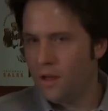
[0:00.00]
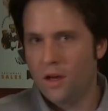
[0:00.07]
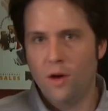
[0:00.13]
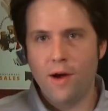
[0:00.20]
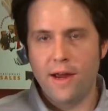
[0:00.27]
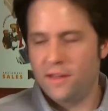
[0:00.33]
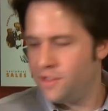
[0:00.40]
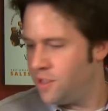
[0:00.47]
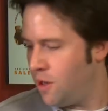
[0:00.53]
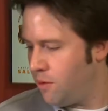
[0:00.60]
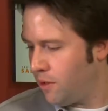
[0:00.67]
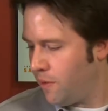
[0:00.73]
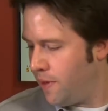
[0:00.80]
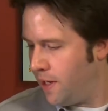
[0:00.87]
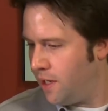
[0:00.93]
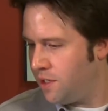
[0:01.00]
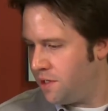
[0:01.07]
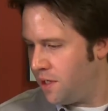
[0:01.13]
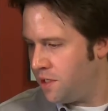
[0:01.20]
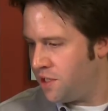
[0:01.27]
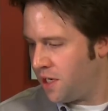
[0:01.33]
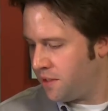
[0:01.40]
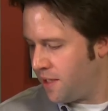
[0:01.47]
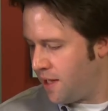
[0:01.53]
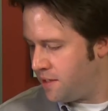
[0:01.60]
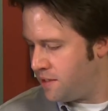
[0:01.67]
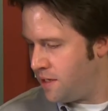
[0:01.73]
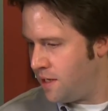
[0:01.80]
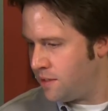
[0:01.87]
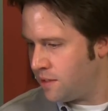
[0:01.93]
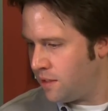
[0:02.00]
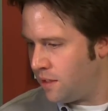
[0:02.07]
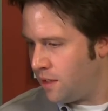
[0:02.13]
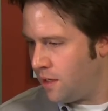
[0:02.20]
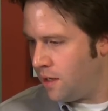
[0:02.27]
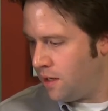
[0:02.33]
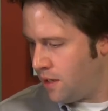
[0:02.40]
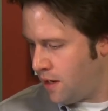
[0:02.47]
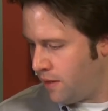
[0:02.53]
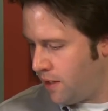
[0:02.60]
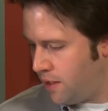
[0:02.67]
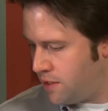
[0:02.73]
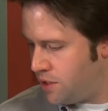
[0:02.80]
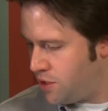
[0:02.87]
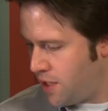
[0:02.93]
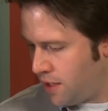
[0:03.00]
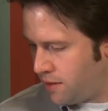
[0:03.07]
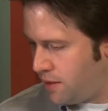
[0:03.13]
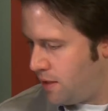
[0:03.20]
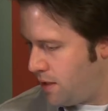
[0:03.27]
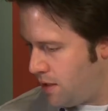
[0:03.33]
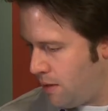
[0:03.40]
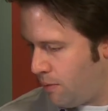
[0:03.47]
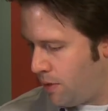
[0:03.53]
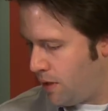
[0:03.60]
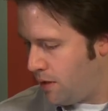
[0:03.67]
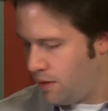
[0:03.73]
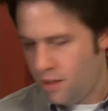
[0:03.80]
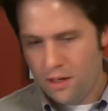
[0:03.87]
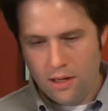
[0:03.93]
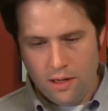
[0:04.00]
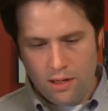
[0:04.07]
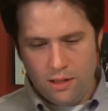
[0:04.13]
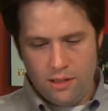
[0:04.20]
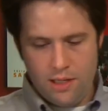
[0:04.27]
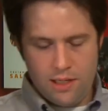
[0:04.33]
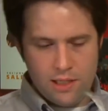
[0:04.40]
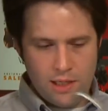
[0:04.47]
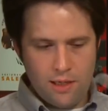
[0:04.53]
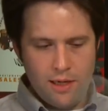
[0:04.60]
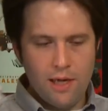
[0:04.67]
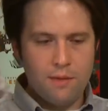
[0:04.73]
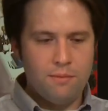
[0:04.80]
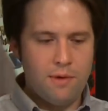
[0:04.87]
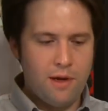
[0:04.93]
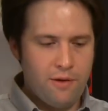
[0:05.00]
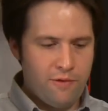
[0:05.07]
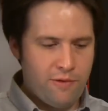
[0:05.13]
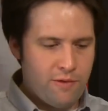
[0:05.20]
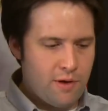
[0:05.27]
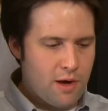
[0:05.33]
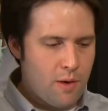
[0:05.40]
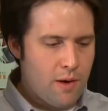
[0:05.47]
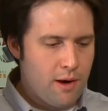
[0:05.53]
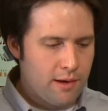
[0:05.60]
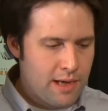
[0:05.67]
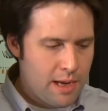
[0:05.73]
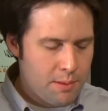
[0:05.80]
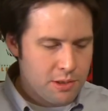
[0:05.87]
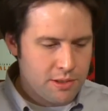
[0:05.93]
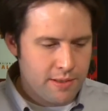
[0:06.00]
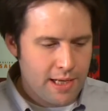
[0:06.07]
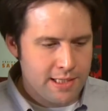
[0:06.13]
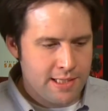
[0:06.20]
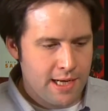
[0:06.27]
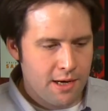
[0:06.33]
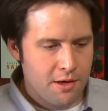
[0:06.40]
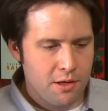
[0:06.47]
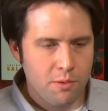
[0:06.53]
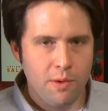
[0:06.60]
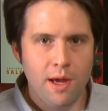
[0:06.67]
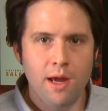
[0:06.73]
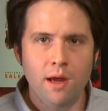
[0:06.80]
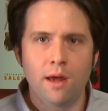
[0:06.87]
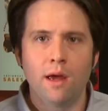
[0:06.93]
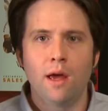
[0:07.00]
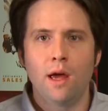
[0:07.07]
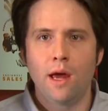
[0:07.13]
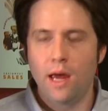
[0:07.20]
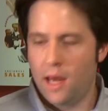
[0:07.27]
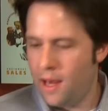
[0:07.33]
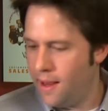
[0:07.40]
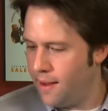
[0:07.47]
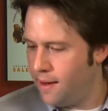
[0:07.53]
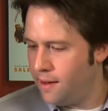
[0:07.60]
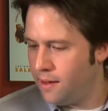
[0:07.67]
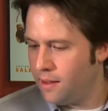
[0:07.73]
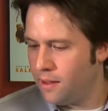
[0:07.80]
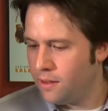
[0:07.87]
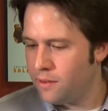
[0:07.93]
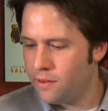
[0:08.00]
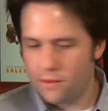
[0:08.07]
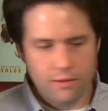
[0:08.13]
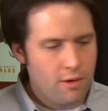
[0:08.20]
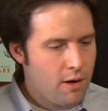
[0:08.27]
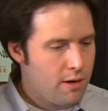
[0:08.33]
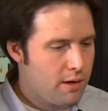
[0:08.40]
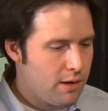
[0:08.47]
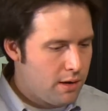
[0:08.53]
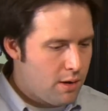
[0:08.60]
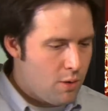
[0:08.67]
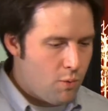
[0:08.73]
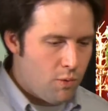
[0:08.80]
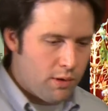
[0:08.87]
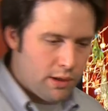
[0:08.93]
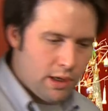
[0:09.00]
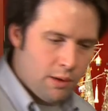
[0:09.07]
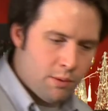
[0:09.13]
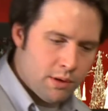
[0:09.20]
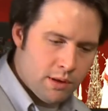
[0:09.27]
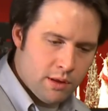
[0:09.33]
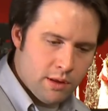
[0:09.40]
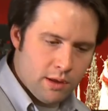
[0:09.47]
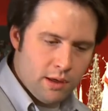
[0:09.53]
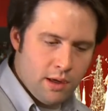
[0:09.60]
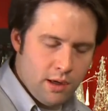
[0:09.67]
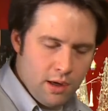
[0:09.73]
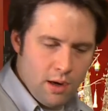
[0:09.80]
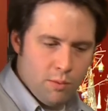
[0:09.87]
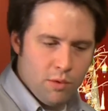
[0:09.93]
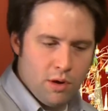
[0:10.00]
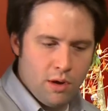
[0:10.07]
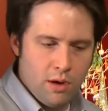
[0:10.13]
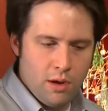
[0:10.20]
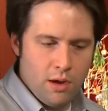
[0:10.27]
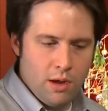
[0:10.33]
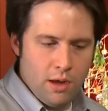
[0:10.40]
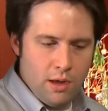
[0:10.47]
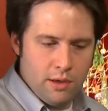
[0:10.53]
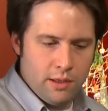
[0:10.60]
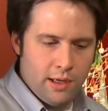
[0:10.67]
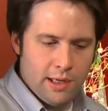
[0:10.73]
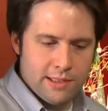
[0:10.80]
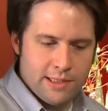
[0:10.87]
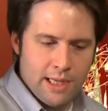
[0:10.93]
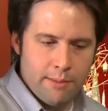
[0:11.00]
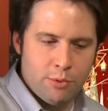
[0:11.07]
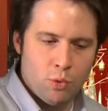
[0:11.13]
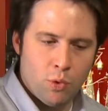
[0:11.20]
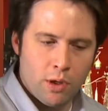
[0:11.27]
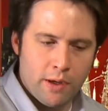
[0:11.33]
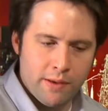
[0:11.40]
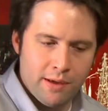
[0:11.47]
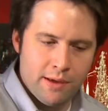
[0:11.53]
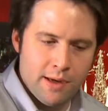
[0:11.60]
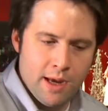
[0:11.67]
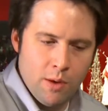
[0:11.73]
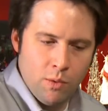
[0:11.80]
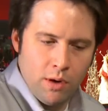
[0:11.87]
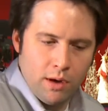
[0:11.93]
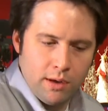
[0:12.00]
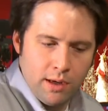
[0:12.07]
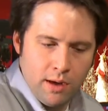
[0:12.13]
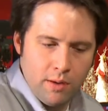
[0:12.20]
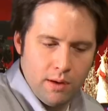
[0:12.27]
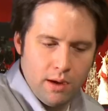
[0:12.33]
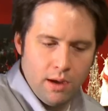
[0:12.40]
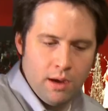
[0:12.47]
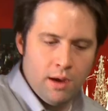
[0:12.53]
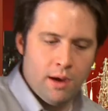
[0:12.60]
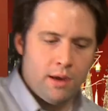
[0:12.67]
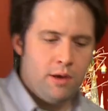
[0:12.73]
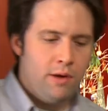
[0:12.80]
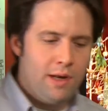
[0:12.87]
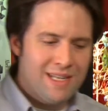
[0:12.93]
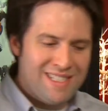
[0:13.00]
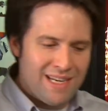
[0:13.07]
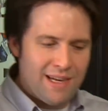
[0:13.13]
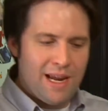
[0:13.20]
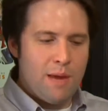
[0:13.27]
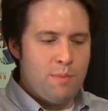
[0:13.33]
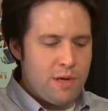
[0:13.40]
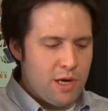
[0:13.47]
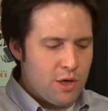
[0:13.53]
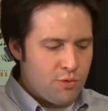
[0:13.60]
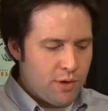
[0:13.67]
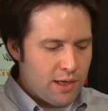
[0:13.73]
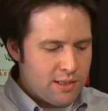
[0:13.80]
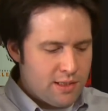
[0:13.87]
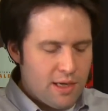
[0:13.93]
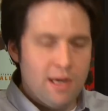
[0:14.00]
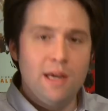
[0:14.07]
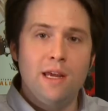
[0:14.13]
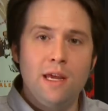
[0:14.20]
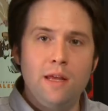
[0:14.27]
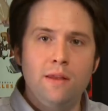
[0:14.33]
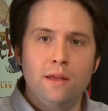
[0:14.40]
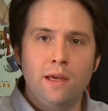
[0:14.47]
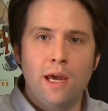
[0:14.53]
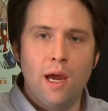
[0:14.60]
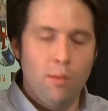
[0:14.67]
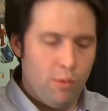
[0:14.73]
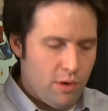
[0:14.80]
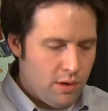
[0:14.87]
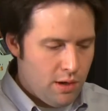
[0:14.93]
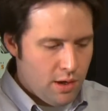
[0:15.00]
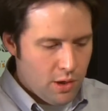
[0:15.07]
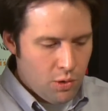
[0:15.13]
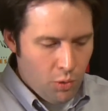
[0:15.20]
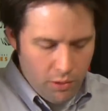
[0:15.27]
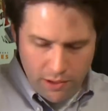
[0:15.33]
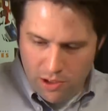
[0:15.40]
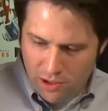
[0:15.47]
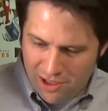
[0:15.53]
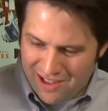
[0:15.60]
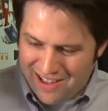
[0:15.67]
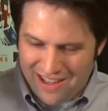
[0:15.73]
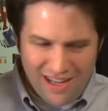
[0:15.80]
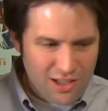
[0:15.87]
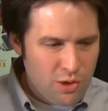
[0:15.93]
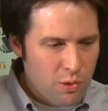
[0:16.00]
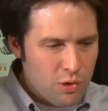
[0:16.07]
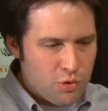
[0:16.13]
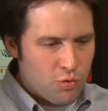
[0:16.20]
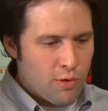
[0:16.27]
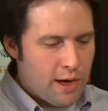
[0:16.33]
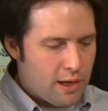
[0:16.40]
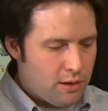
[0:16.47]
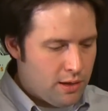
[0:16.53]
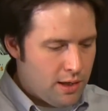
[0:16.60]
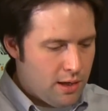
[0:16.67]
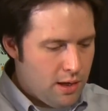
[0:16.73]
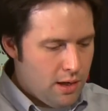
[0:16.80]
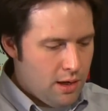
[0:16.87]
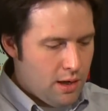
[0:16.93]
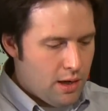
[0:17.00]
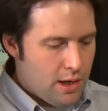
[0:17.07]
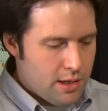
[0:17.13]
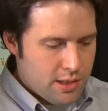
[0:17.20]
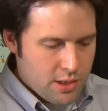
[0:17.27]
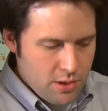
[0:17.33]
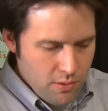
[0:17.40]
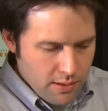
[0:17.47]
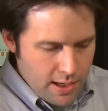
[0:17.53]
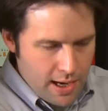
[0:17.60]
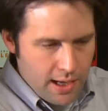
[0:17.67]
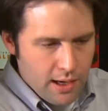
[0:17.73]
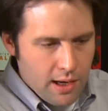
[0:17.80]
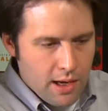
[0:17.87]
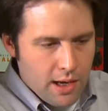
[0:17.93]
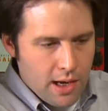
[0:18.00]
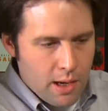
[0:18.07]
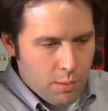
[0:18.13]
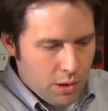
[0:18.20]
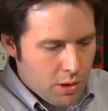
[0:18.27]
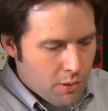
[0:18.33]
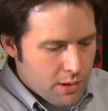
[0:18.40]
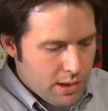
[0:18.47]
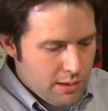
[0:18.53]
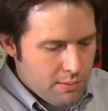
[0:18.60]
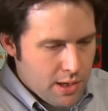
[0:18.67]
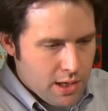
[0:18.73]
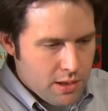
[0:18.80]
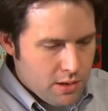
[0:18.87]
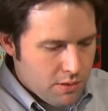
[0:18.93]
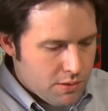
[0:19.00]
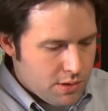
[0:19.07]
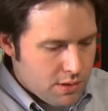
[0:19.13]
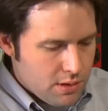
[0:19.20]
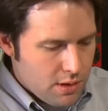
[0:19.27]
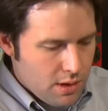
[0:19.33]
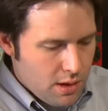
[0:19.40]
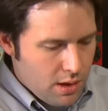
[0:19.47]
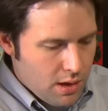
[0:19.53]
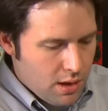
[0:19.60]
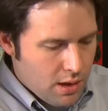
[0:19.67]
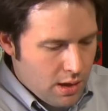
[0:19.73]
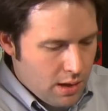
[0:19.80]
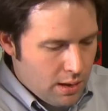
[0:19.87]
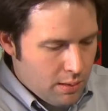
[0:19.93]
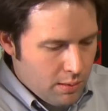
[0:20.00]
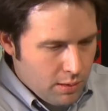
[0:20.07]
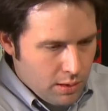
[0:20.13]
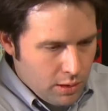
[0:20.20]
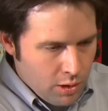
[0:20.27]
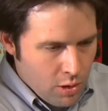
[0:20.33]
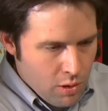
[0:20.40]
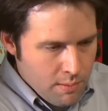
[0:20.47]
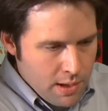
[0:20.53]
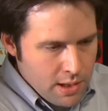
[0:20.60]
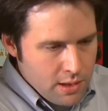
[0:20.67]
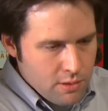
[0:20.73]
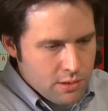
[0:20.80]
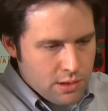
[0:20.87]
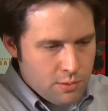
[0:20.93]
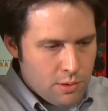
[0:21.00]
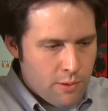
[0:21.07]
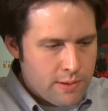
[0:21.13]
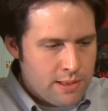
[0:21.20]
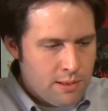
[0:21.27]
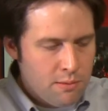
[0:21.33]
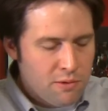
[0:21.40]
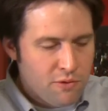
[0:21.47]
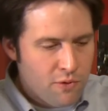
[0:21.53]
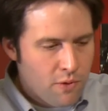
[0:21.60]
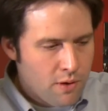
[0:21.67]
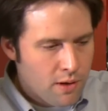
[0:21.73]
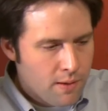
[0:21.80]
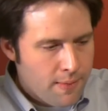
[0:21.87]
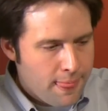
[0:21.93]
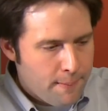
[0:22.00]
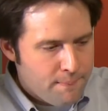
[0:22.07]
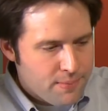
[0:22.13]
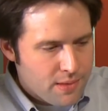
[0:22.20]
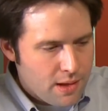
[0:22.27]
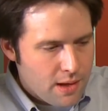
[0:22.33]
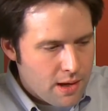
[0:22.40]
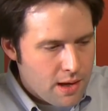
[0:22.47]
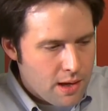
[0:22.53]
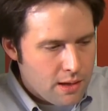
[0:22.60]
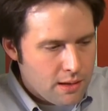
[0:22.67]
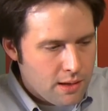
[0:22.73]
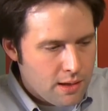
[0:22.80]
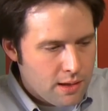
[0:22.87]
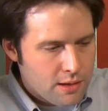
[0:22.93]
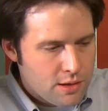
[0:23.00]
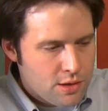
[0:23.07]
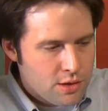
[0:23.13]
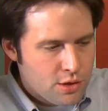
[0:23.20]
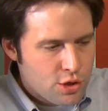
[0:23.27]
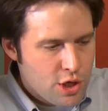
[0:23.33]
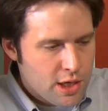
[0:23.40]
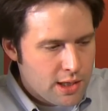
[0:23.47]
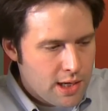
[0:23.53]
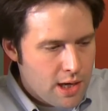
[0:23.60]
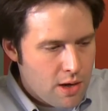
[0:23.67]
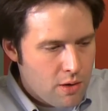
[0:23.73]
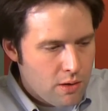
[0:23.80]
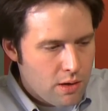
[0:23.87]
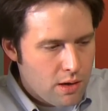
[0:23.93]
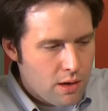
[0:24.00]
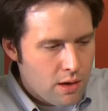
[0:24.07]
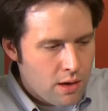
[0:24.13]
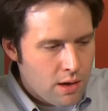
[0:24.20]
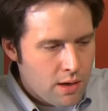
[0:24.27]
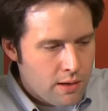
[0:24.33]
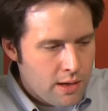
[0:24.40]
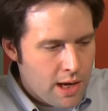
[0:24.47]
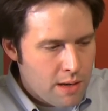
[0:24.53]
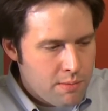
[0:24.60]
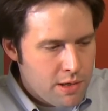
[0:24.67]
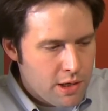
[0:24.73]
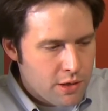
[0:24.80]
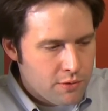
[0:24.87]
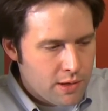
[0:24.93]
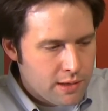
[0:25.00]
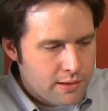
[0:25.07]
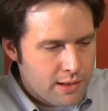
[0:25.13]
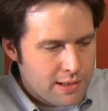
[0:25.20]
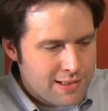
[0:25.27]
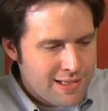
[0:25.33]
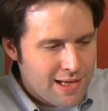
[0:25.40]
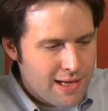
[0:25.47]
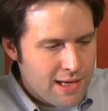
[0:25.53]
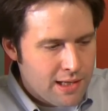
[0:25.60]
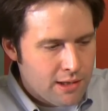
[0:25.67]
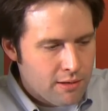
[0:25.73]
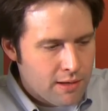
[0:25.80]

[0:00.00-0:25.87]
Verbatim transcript: All right, so I'm gonna go ahead and eject that disk, and now that it's ejected, I'm gonna disconnect my FireWire cable so that's out of the way, and start working with the camera to get it set up to work on the network. Now, uh, you need to set an IP address in the camera in order that you can connect to it directly. Uh, and to do that, I'm going to go into the menus, uh, lower menus as we did before, and uh, check out uh, the IP address that's set in there